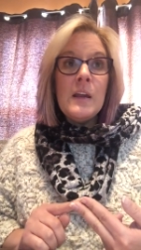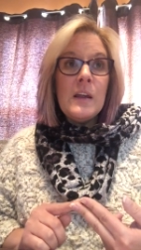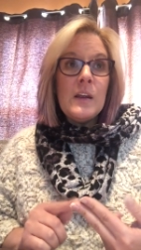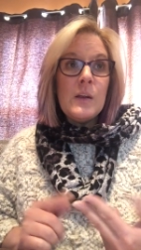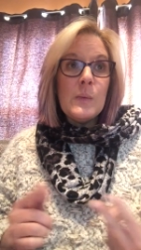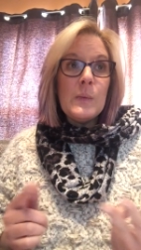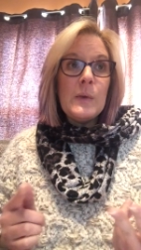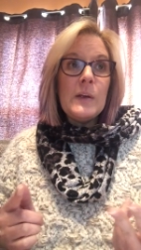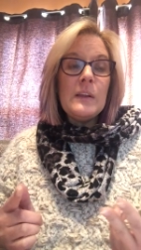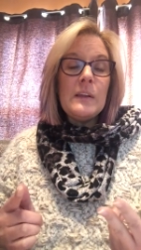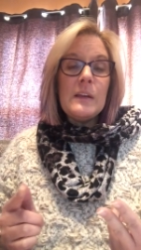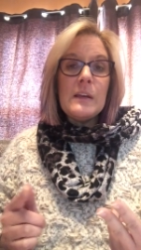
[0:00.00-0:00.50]
He
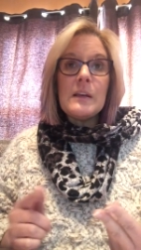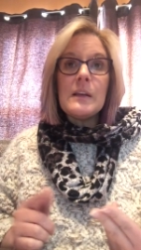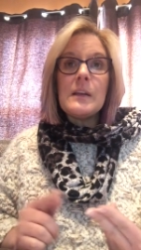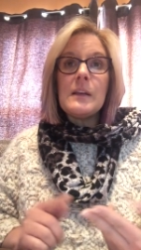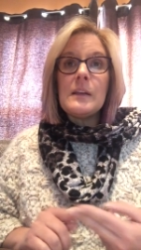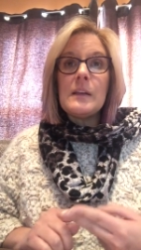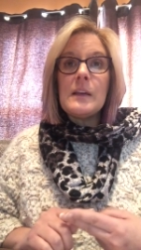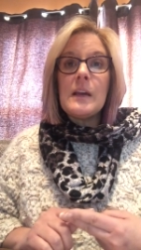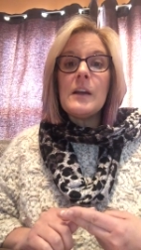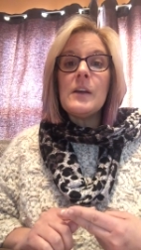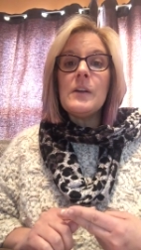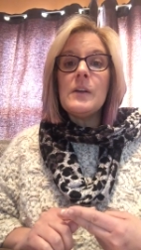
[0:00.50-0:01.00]
really
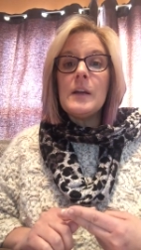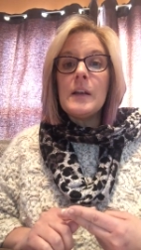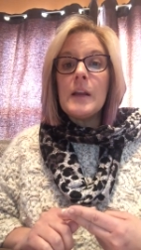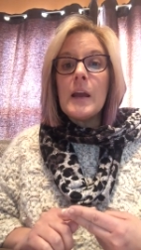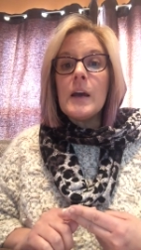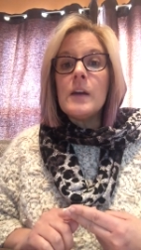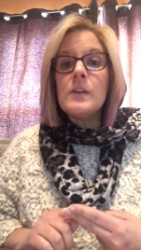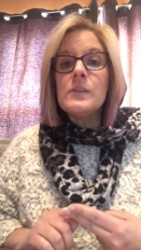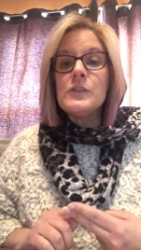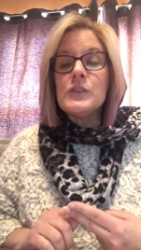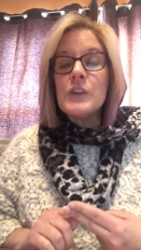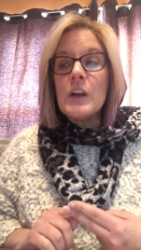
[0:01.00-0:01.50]
carried
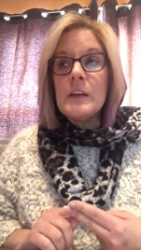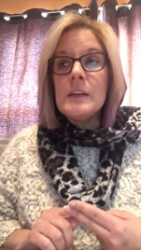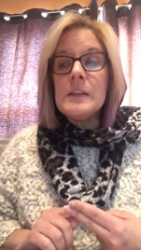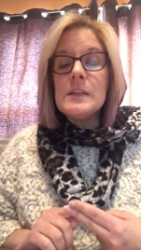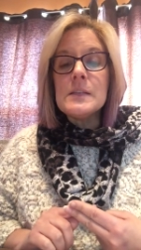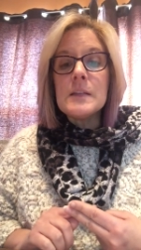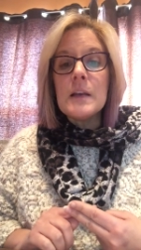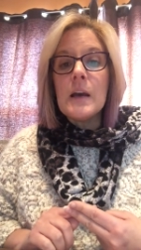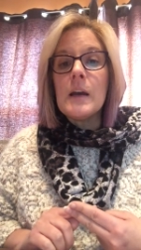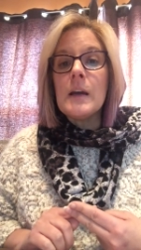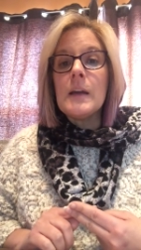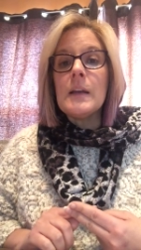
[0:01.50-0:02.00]
out
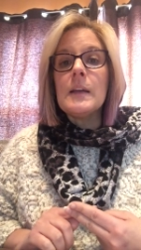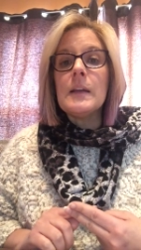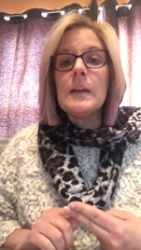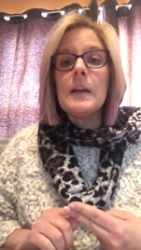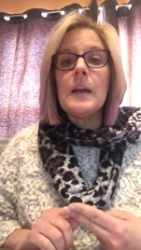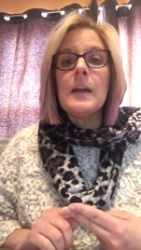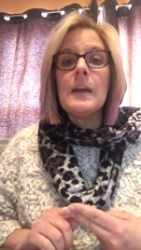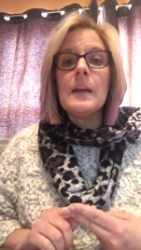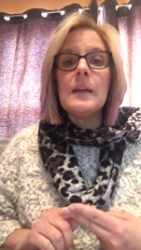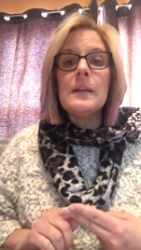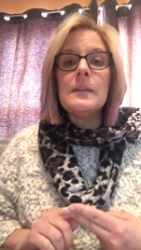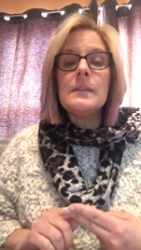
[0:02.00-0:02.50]
genocide
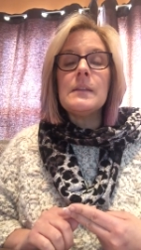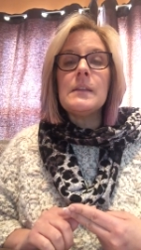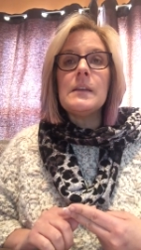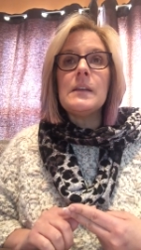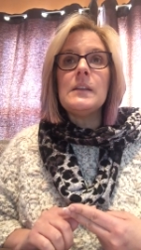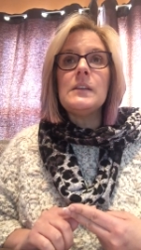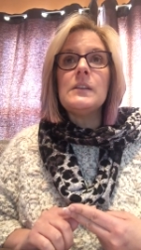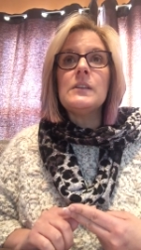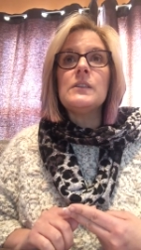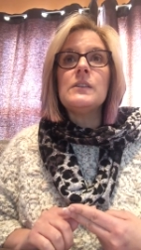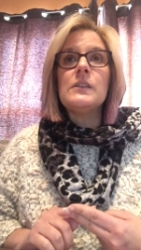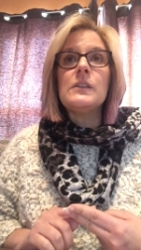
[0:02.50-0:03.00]
against the
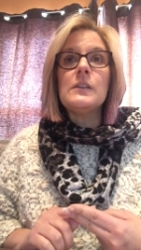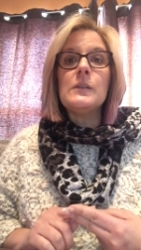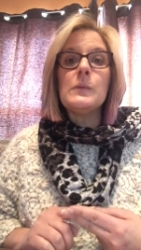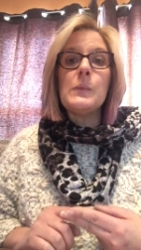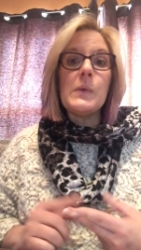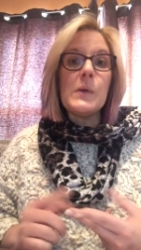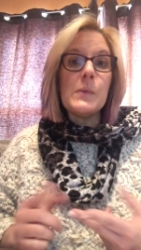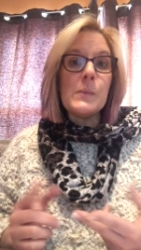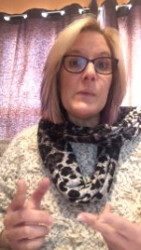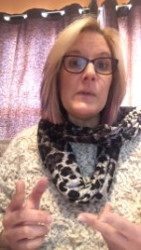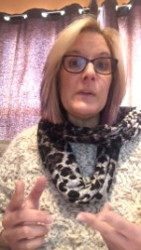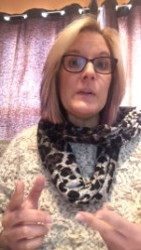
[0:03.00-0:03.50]
indigenous
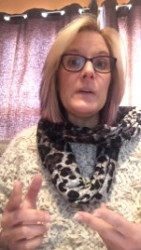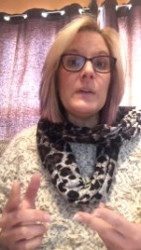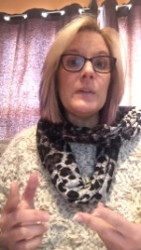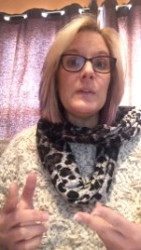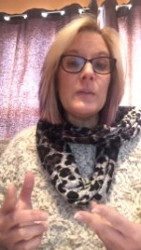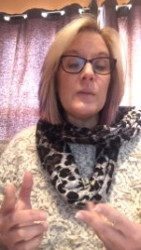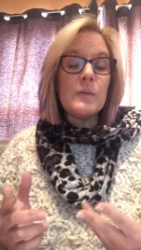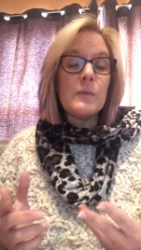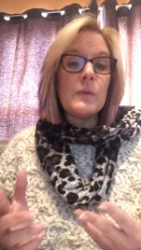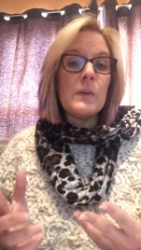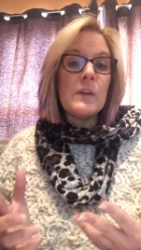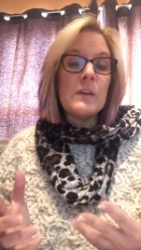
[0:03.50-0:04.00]
people
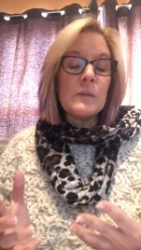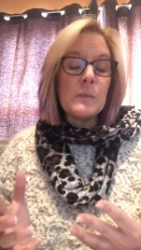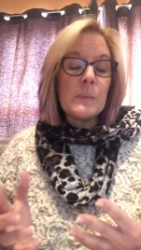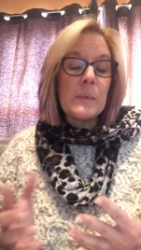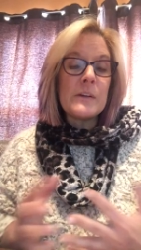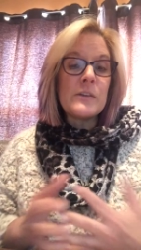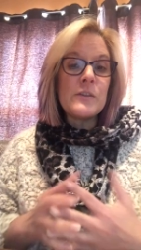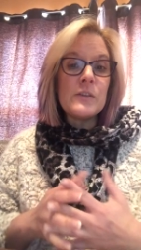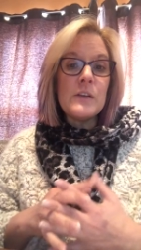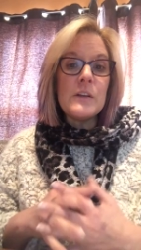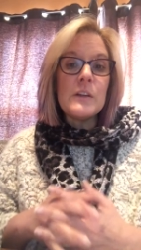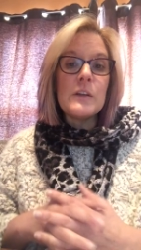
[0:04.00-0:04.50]
of
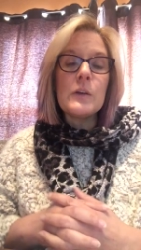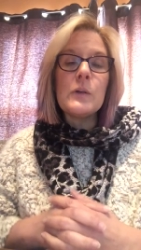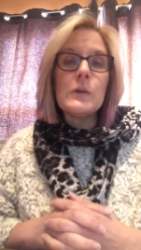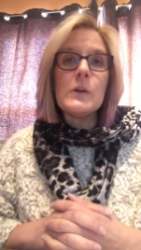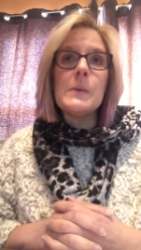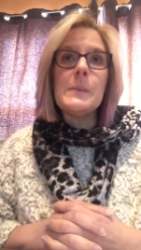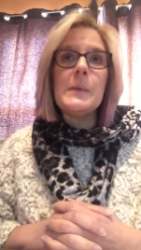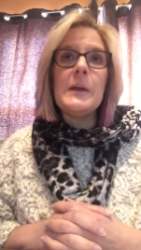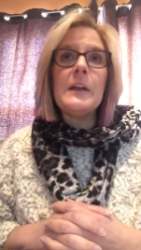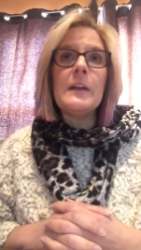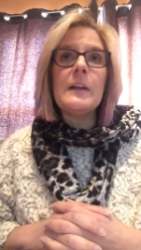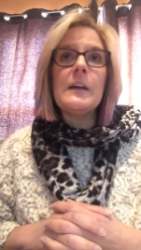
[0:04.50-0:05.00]
especially the
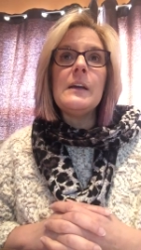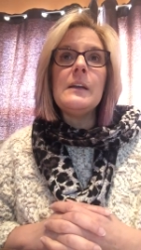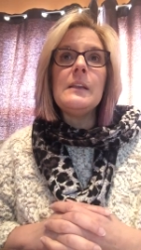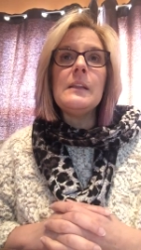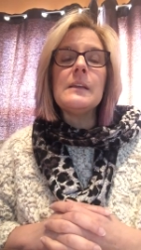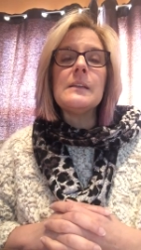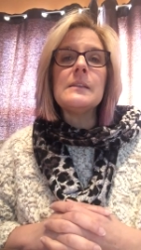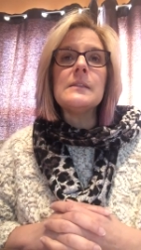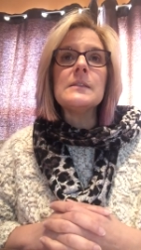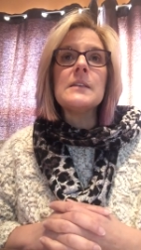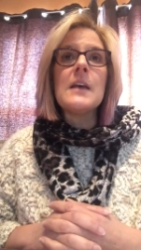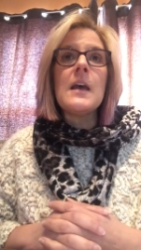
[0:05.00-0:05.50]
Caribbean
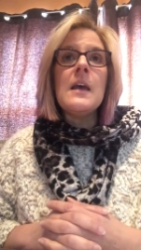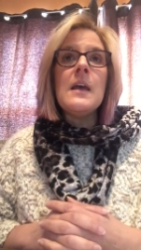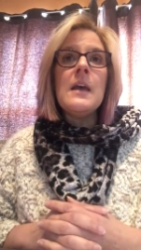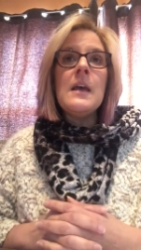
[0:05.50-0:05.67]
islands.